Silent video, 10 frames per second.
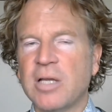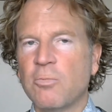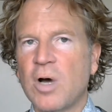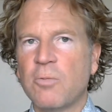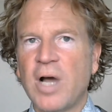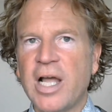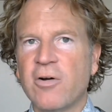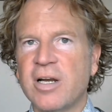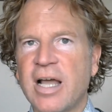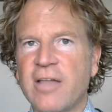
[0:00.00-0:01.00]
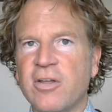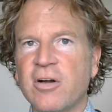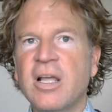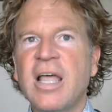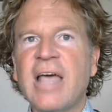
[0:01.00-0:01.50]
in one way or
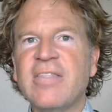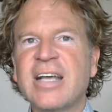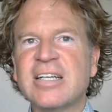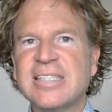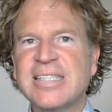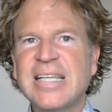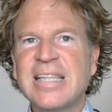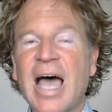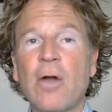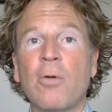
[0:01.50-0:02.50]
another, and they could see that.